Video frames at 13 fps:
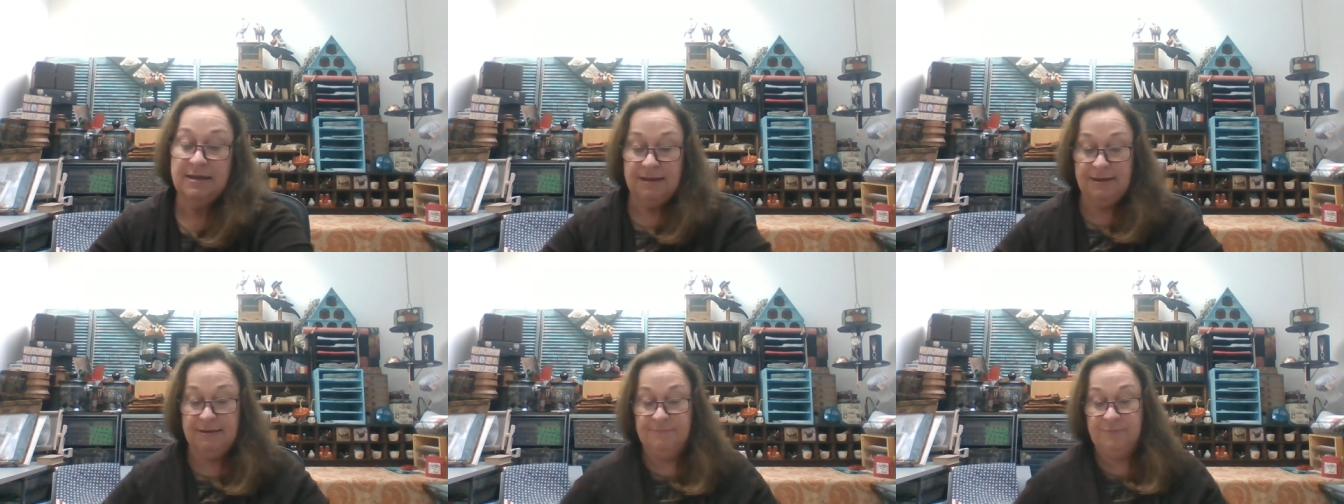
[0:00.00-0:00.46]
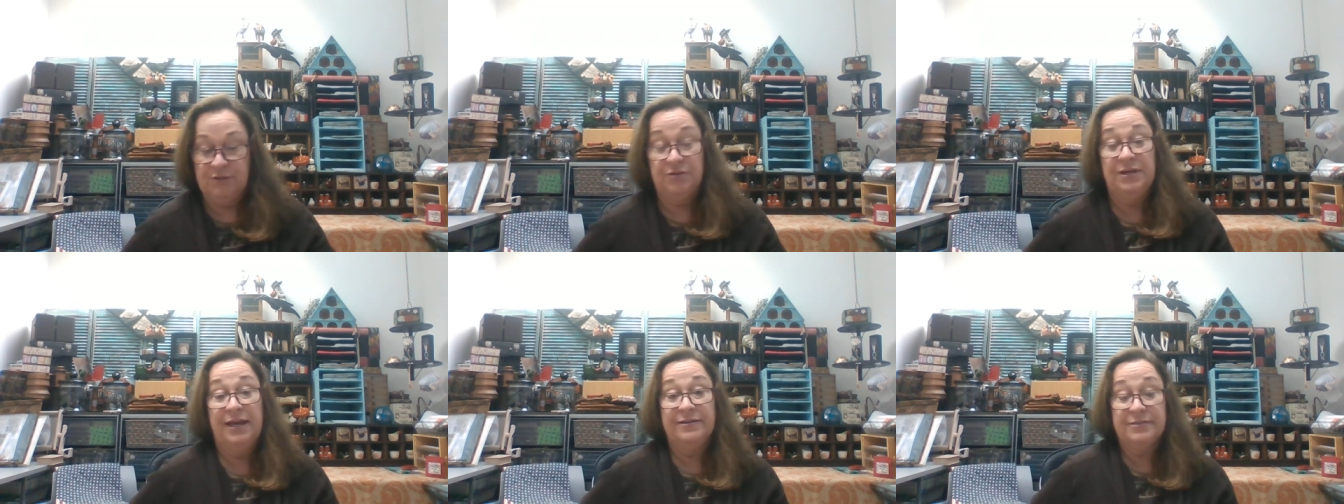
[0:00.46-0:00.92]
Um, so
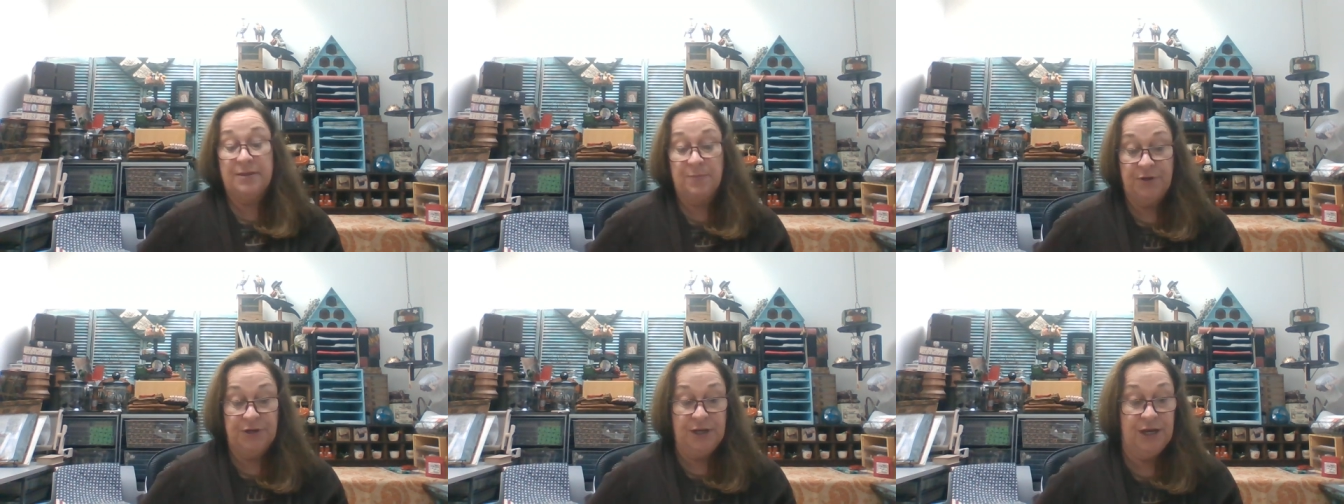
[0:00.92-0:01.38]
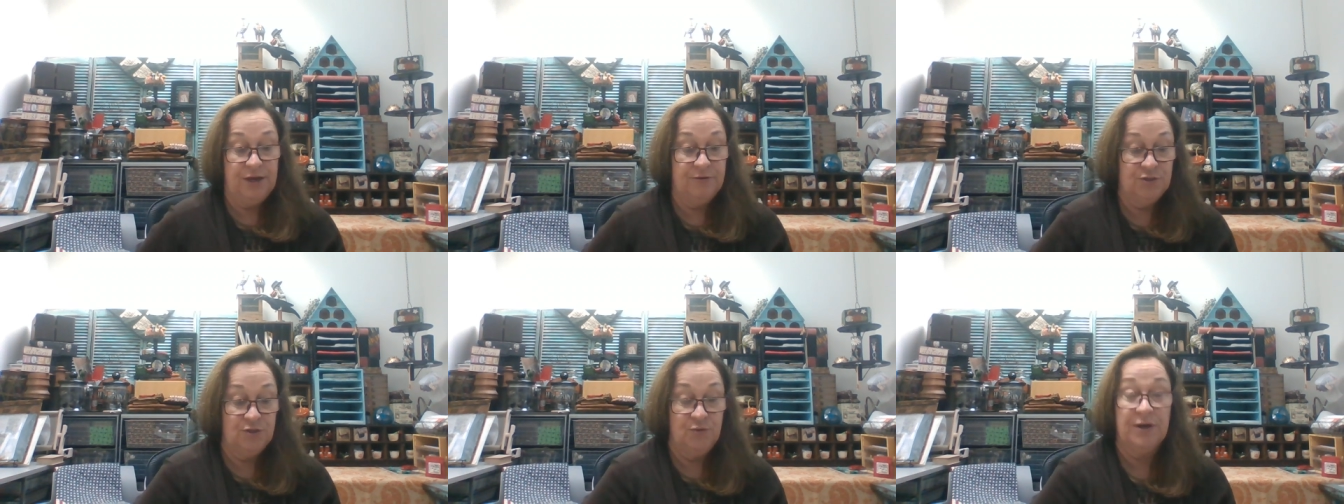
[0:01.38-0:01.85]
next I'm going to go
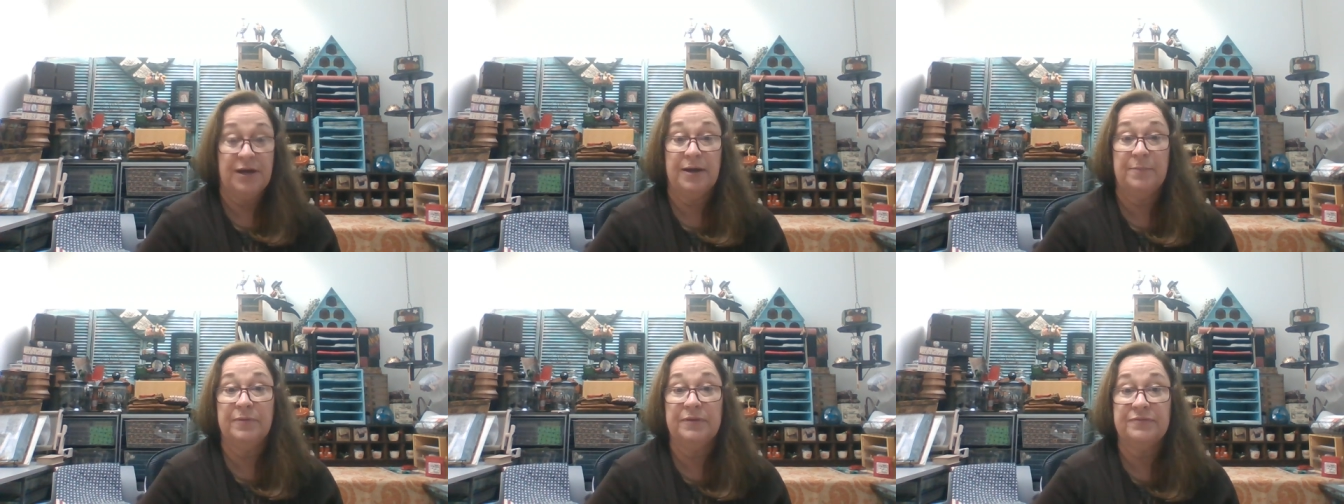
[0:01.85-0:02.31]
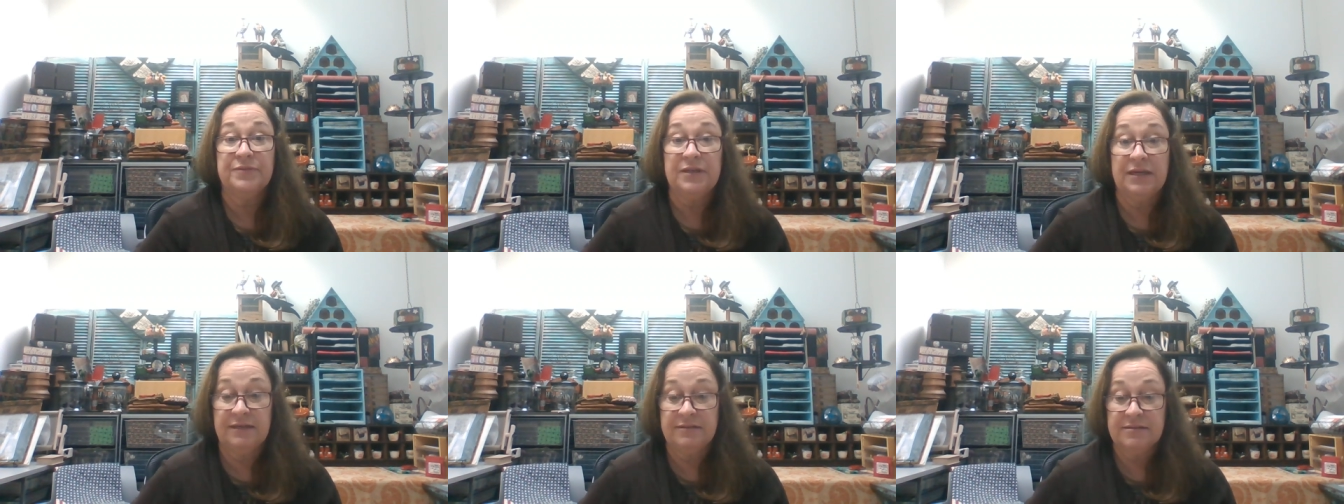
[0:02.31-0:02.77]
to a couple of
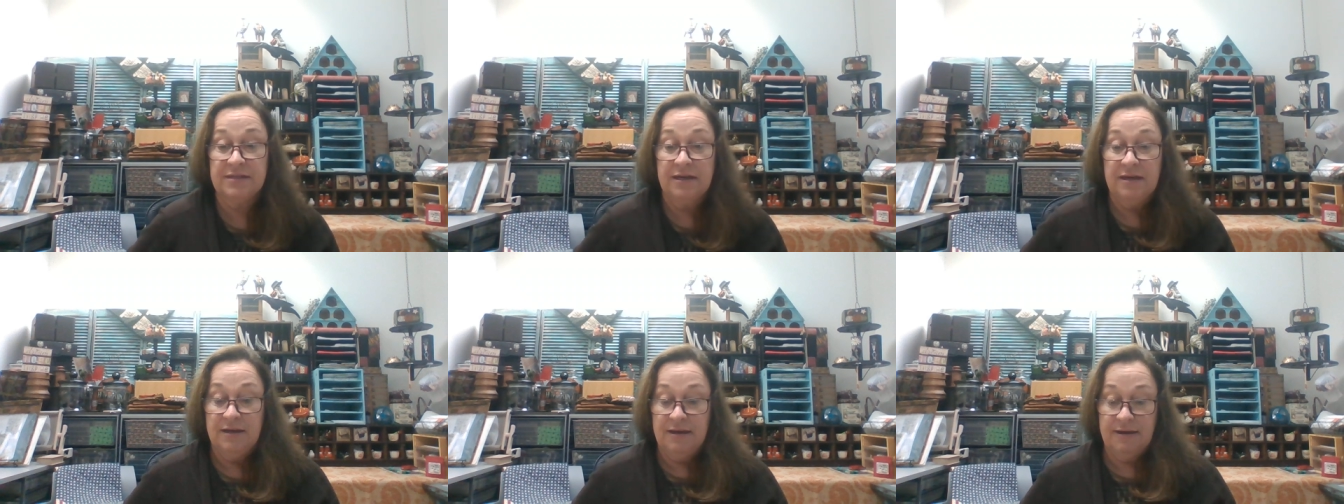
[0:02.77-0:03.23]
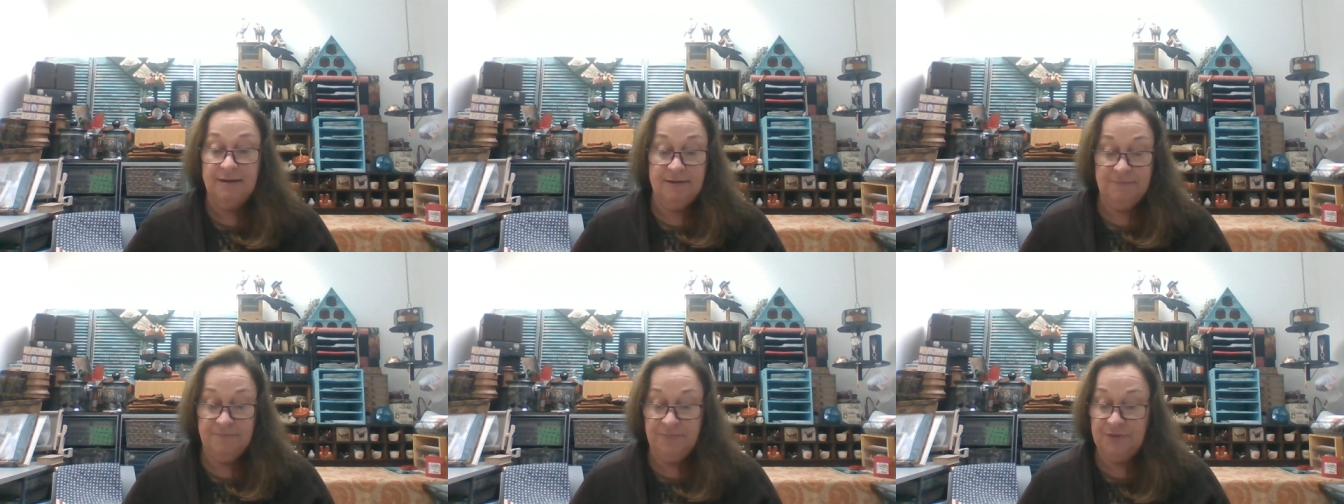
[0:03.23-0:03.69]
things
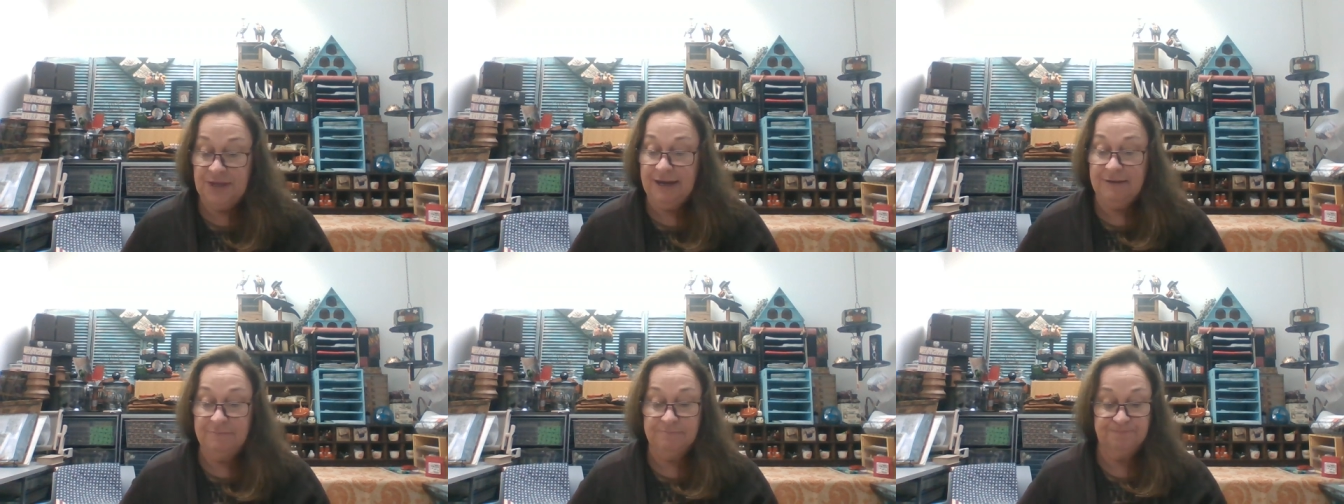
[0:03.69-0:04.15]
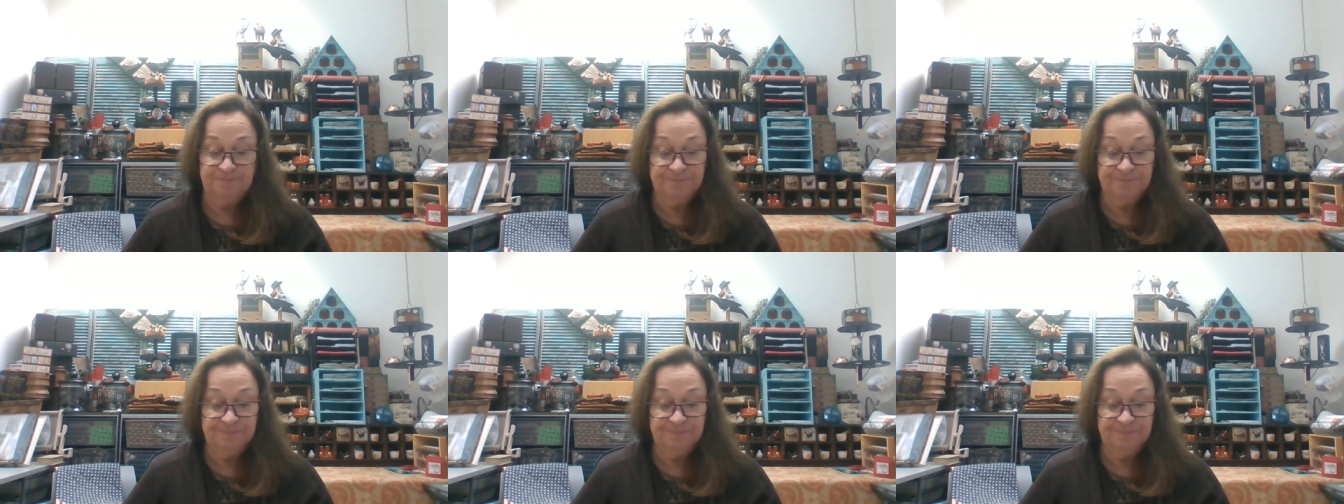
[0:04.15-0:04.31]
um, that